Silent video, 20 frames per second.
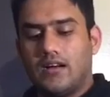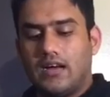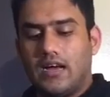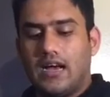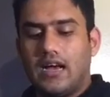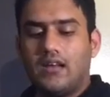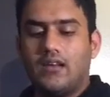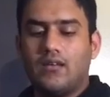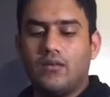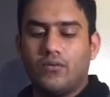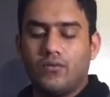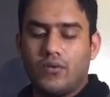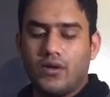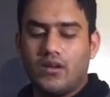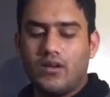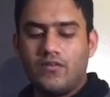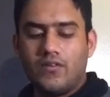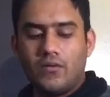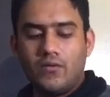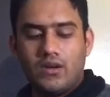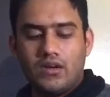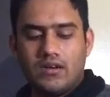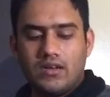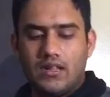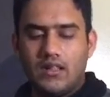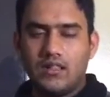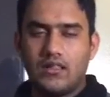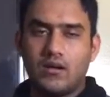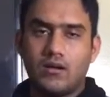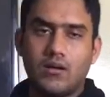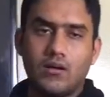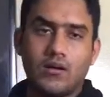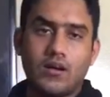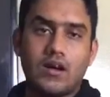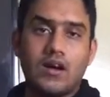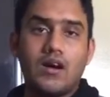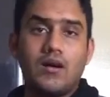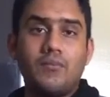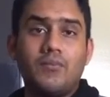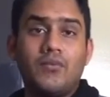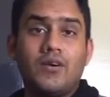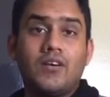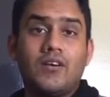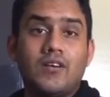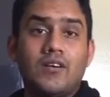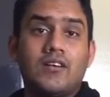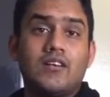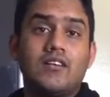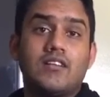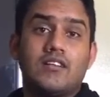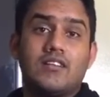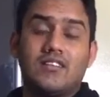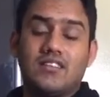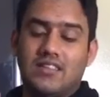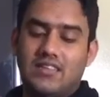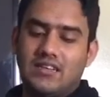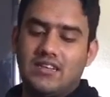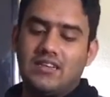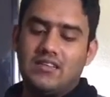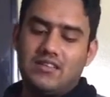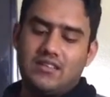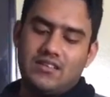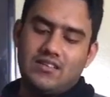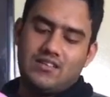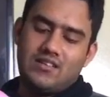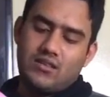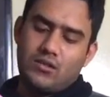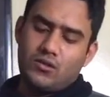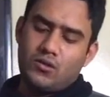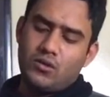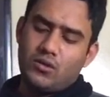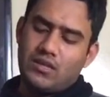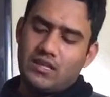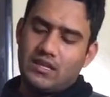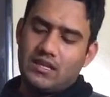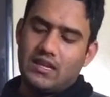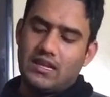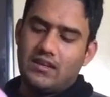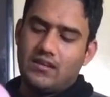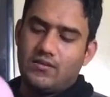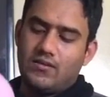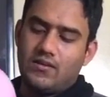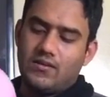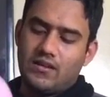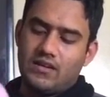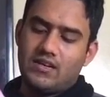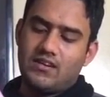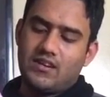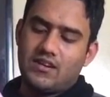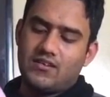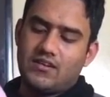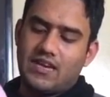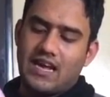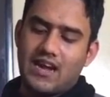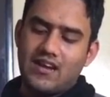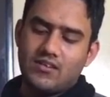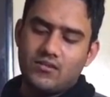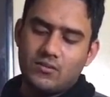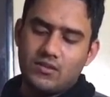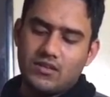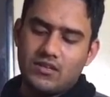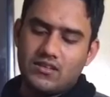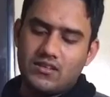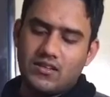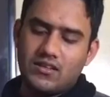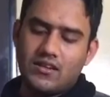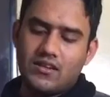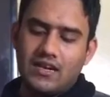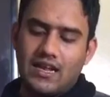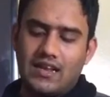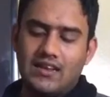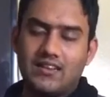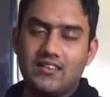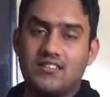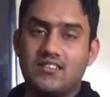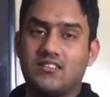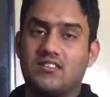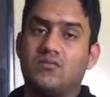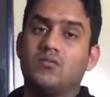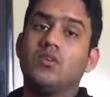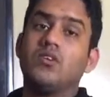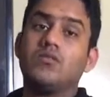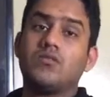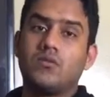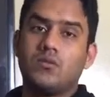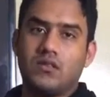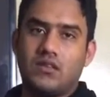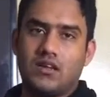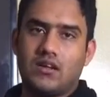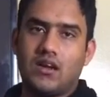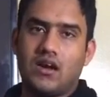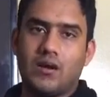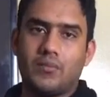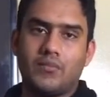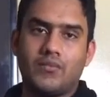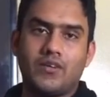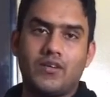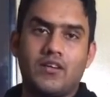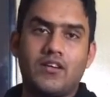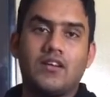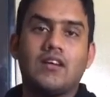and whenever we tilt the cup, these two things get attached with each other and it just moves with the cup.